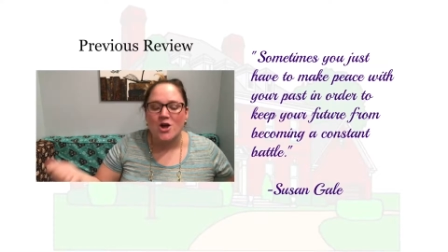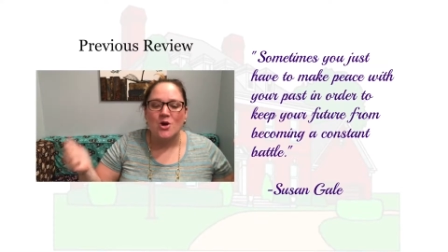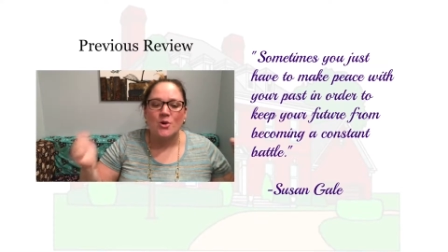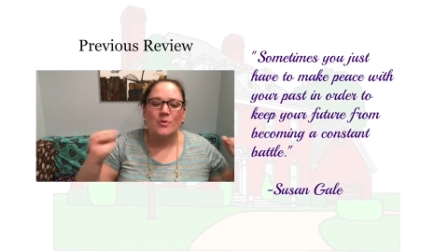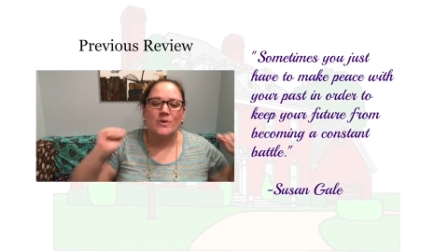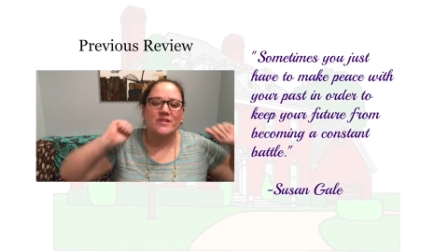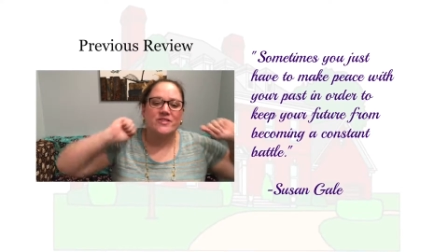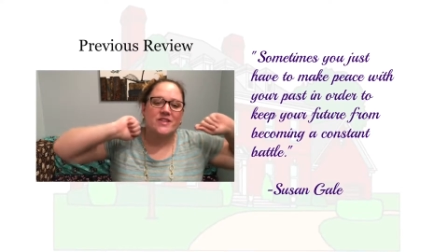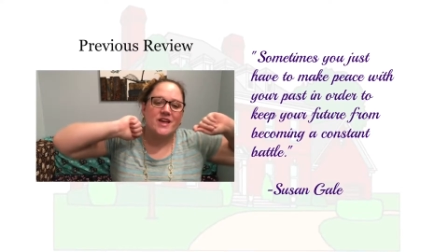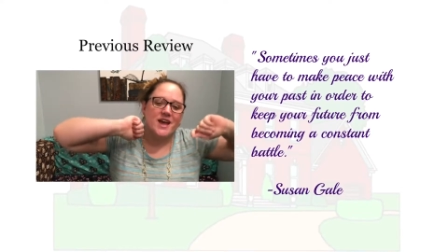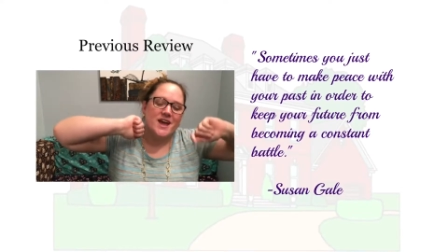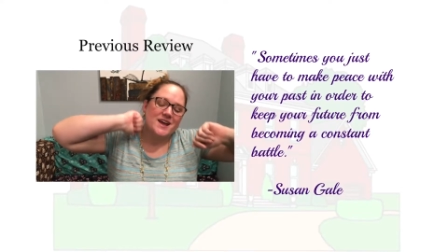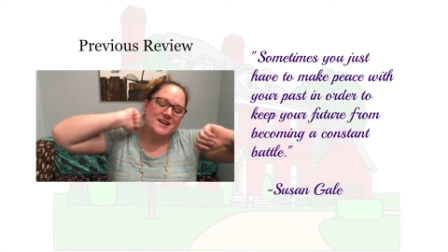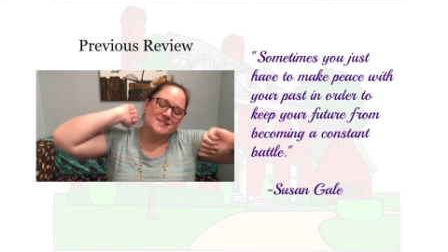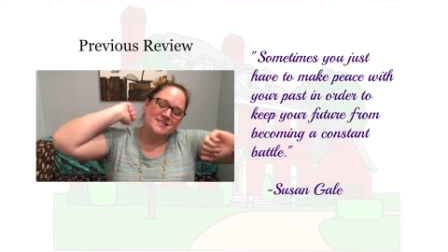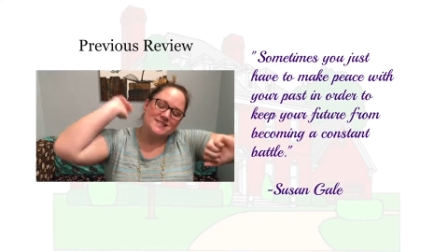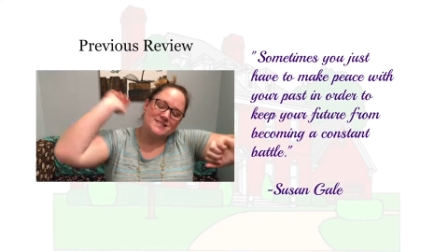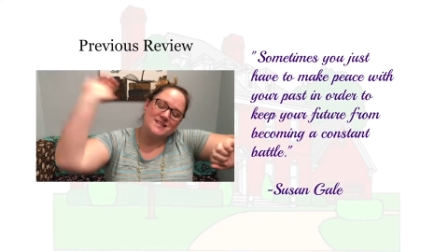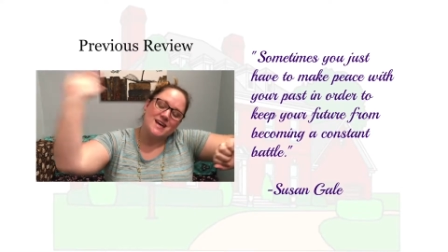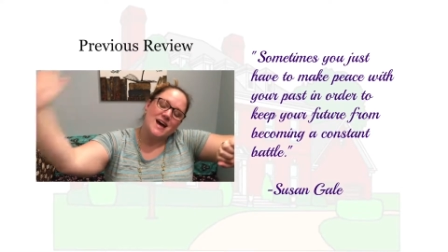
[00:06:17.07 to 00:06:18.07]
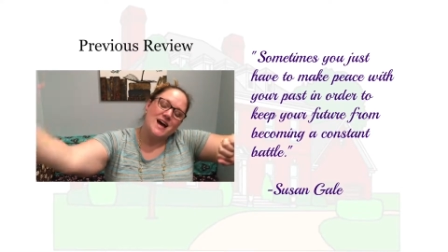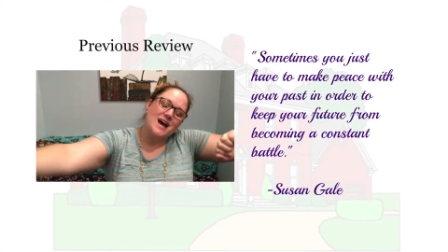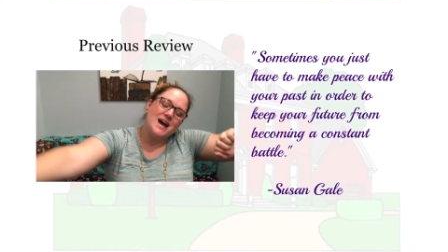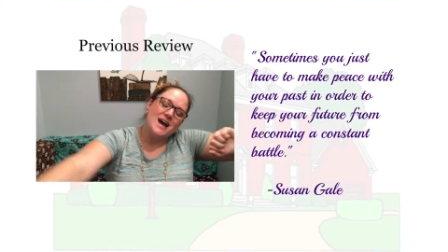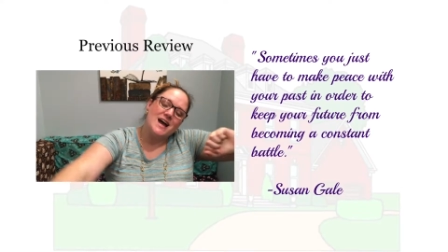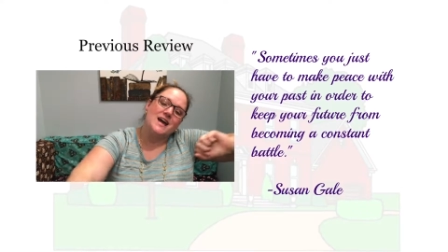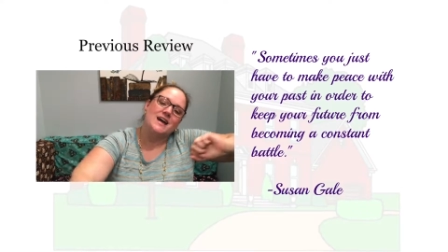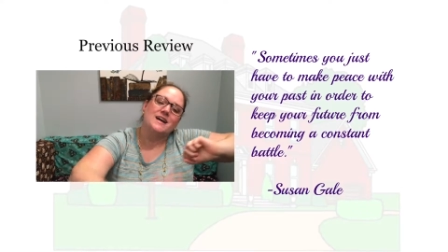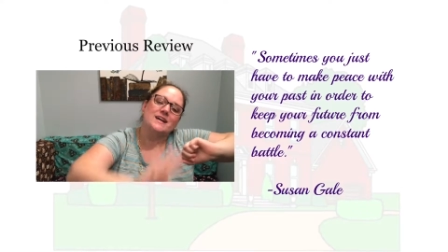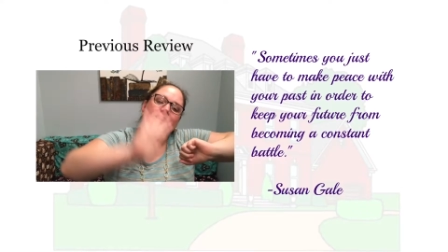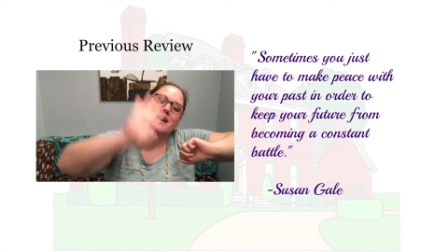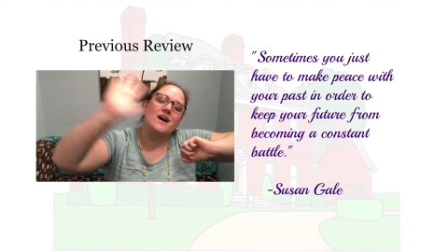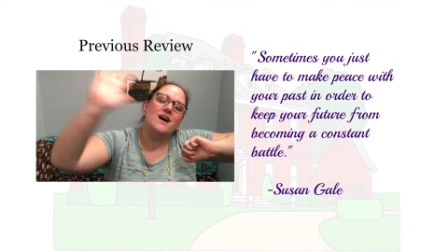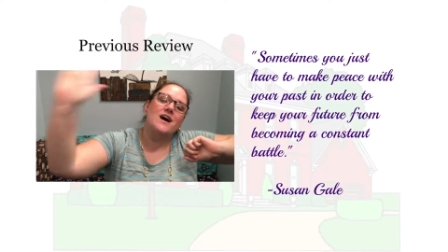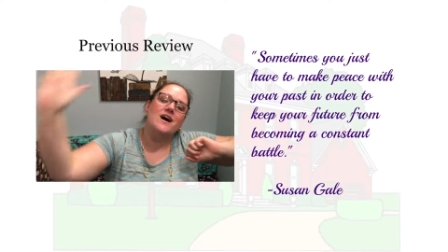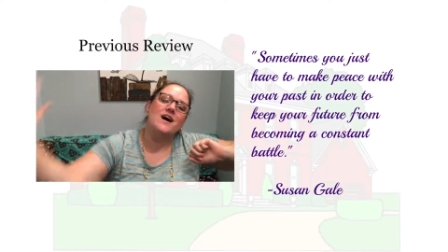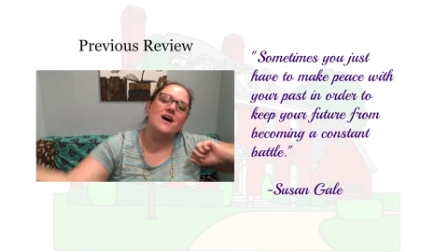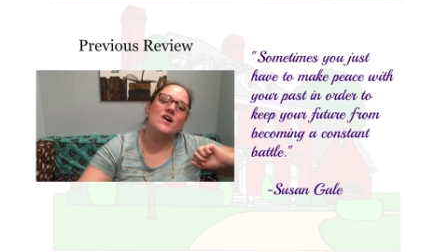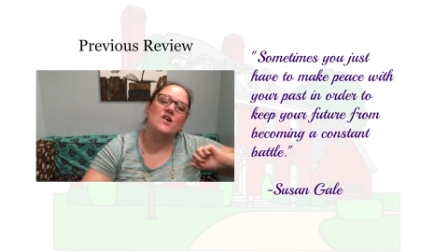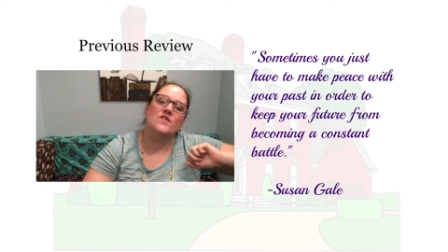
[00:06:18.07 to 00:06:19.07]
with a side
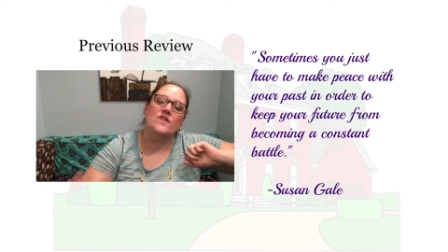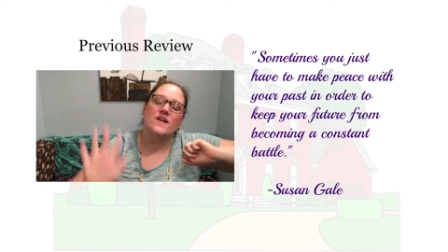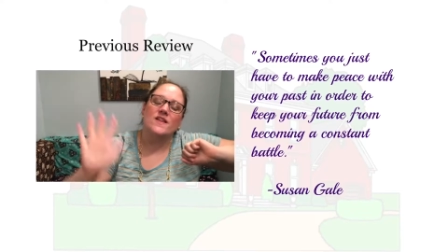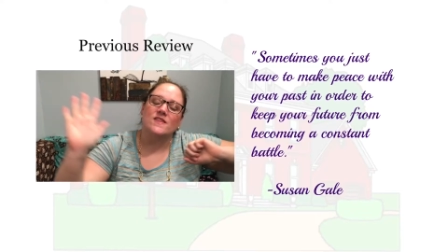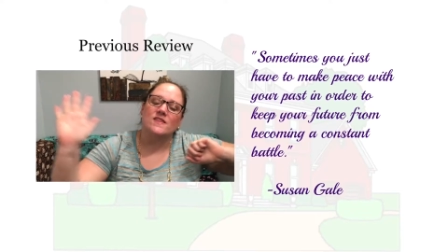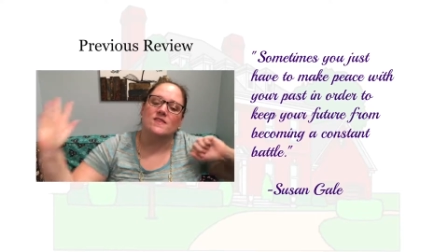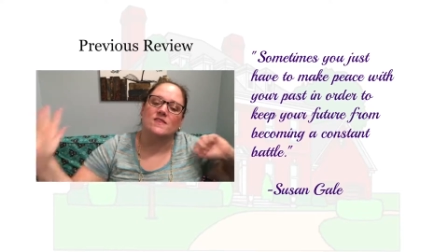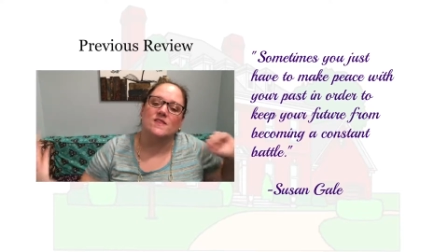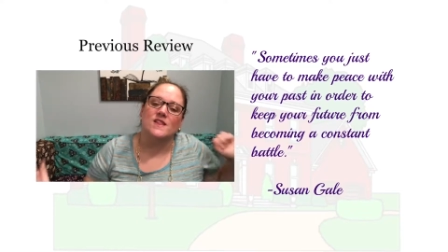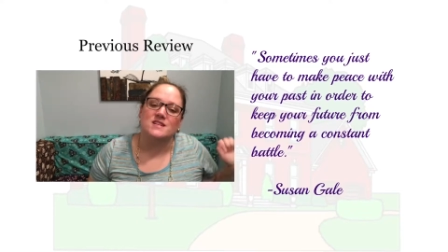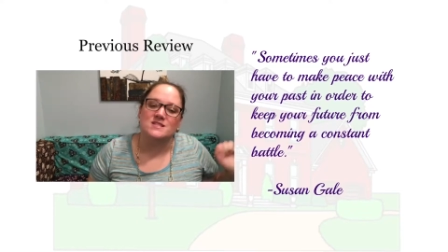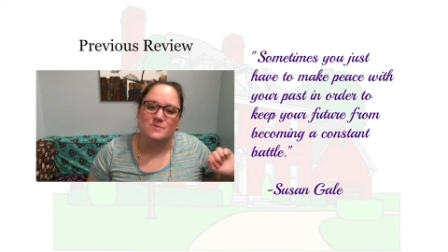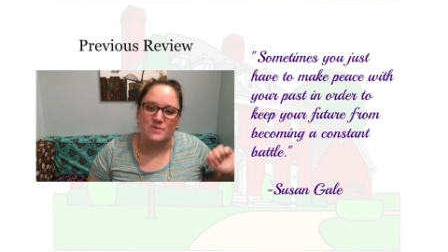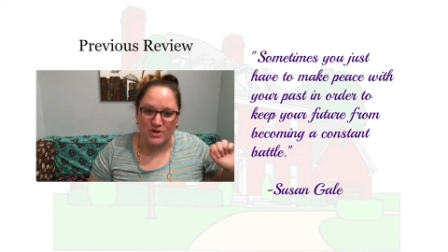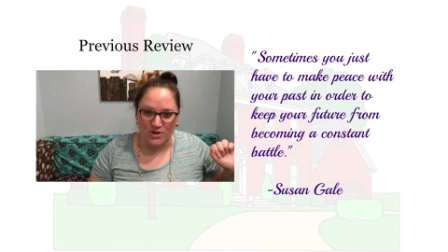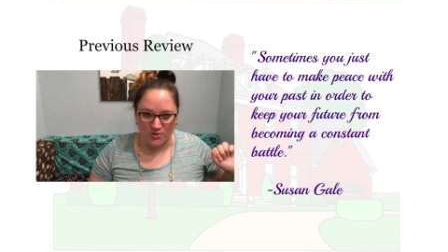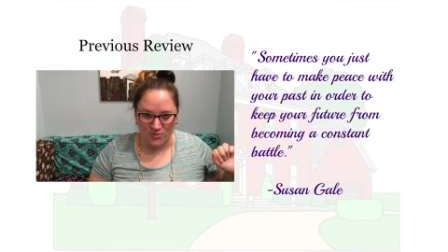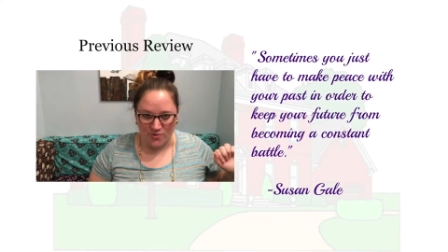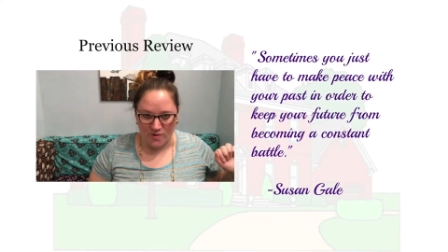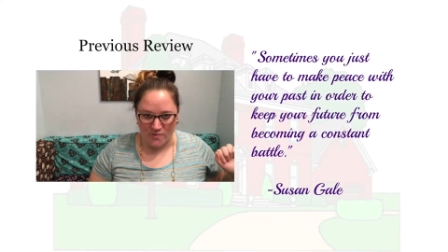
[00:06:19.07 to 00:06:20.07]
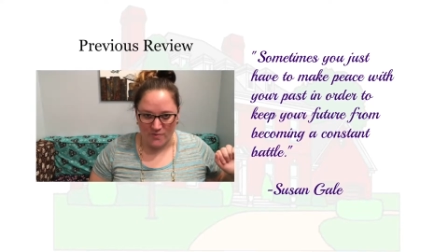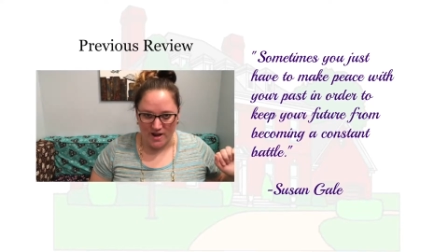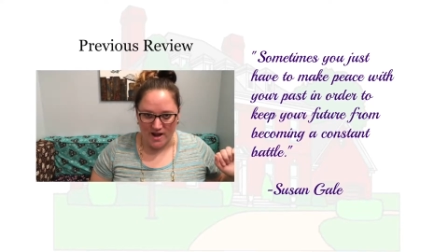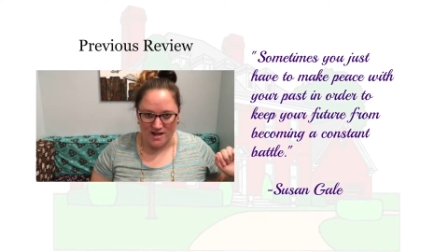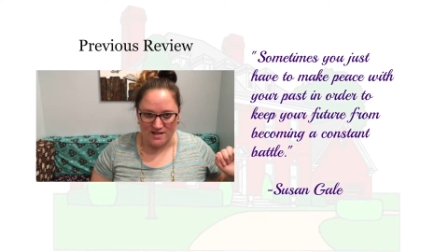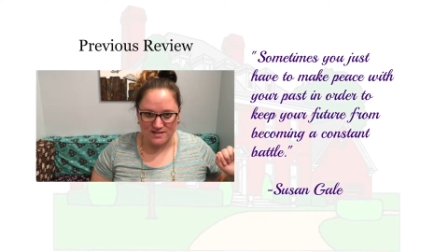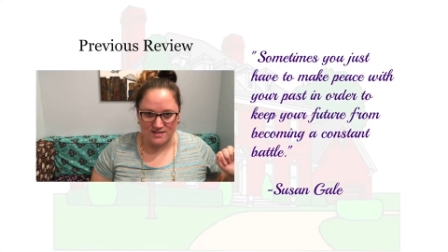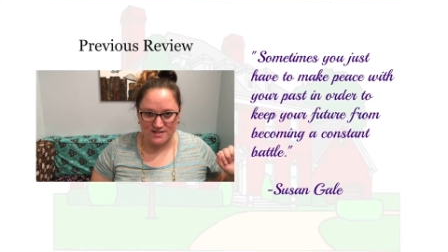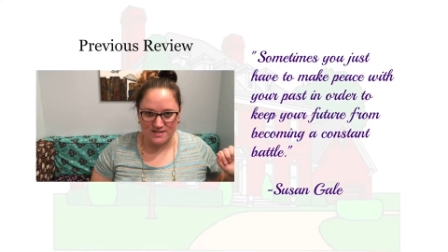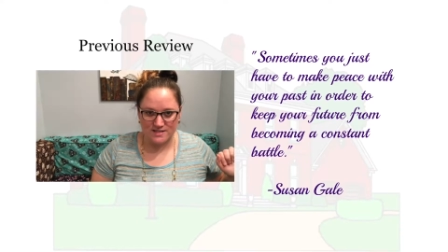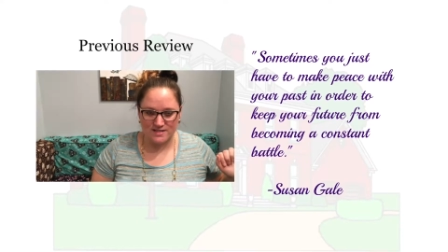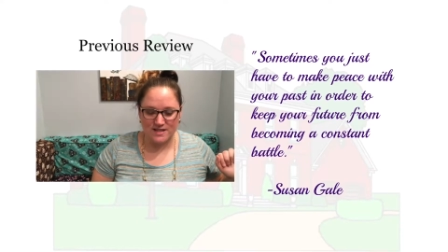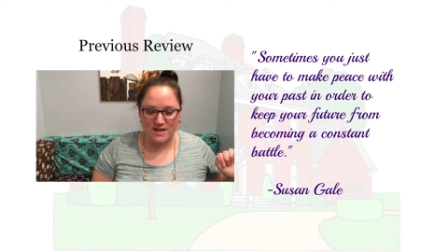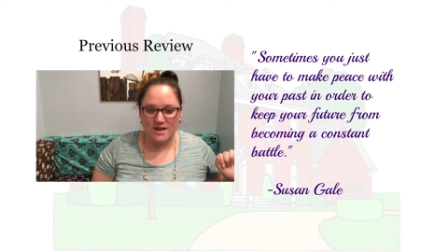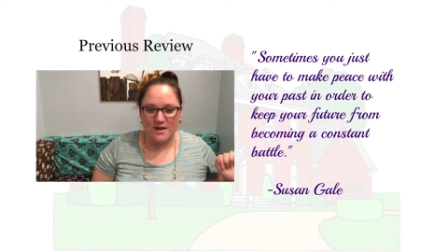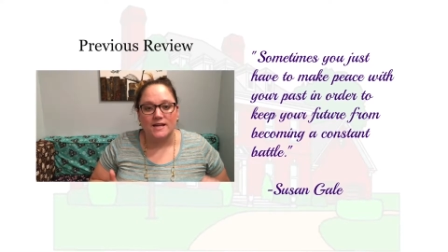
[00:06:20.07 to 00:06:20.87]
of lesbian romance.